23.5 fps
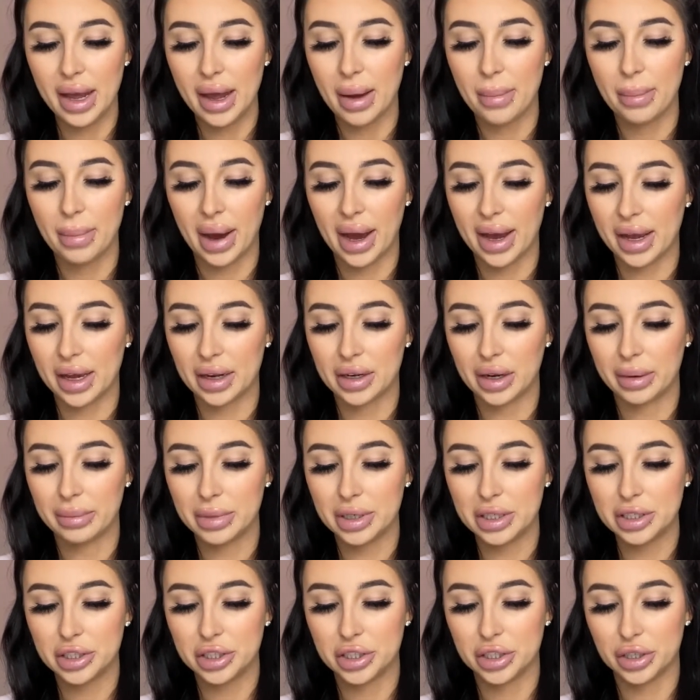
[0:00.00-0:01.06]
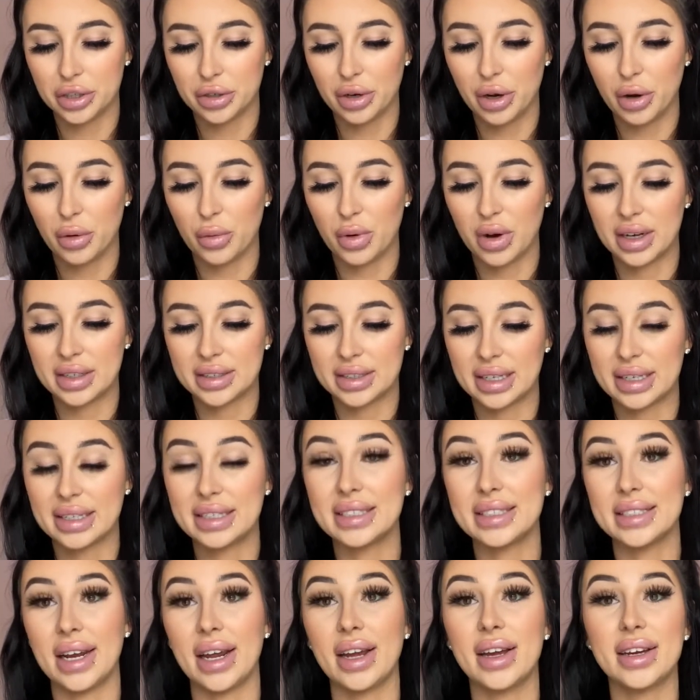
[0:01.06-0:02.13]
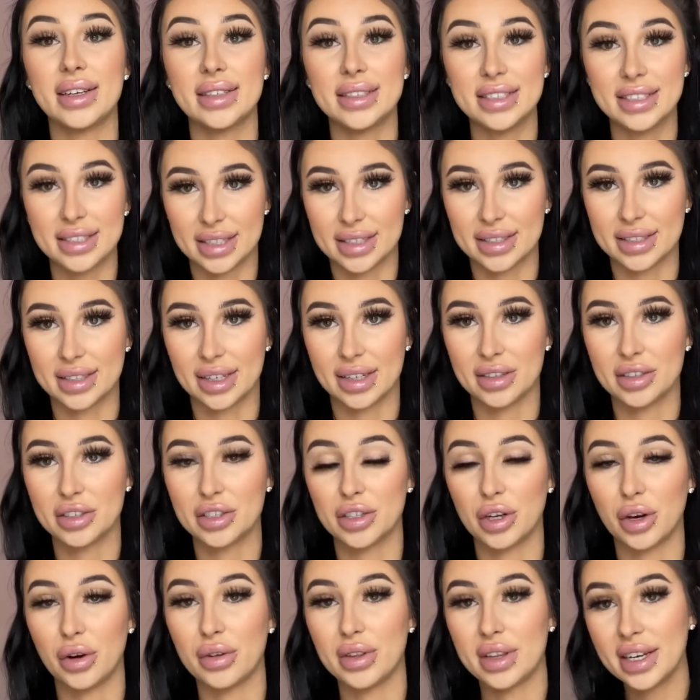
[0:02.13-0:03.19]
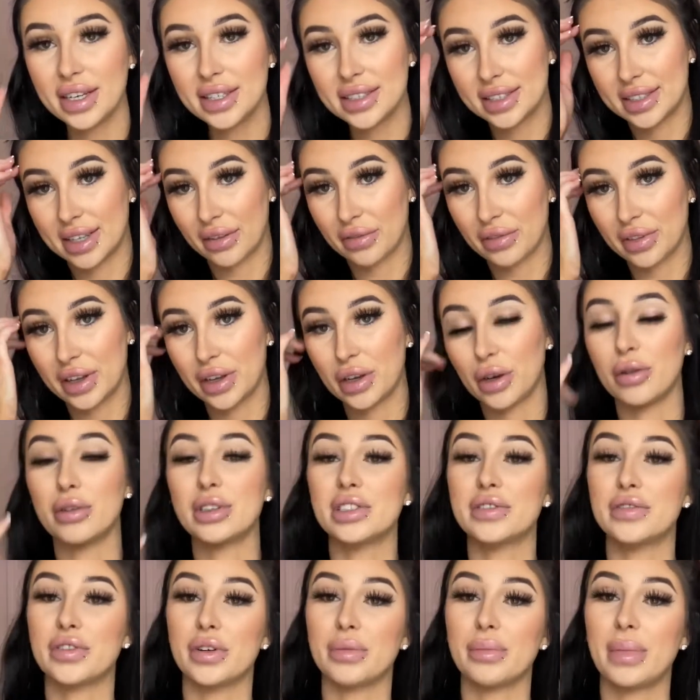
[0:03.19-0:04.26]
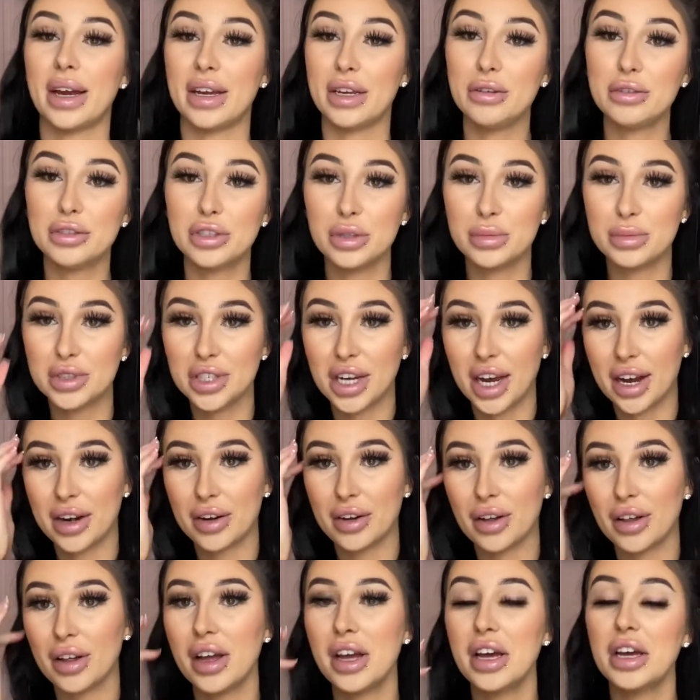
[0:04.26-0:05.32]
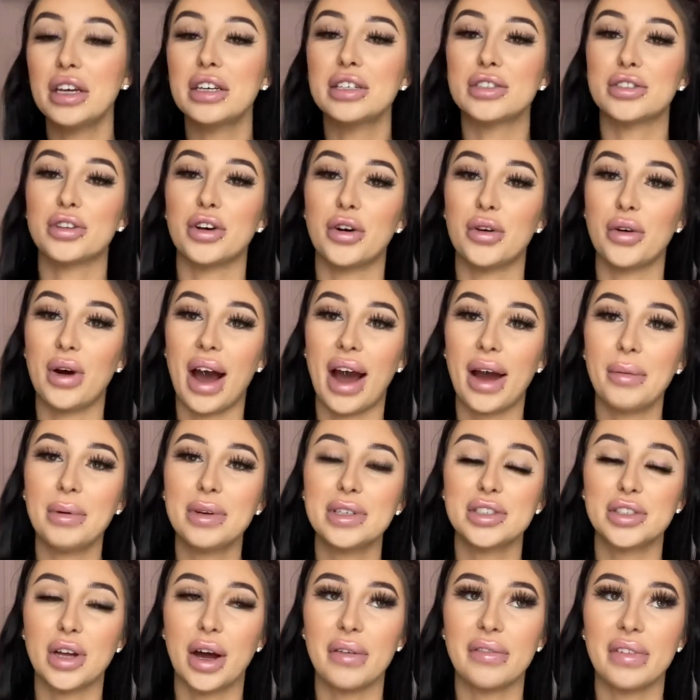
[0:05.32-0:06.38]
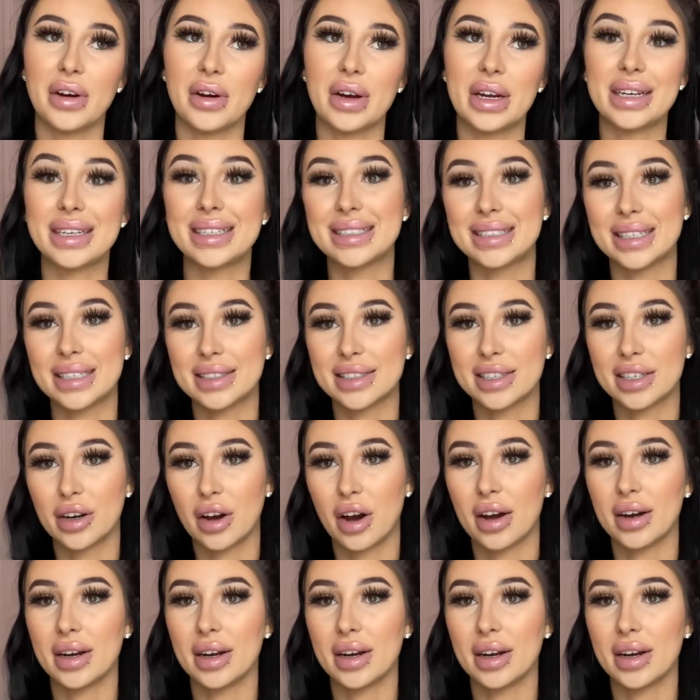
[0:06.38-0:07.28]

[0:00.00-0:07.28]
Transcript: My number two was stay consistent. So this definitely goes for my YouTube channel. So I was not very consistent on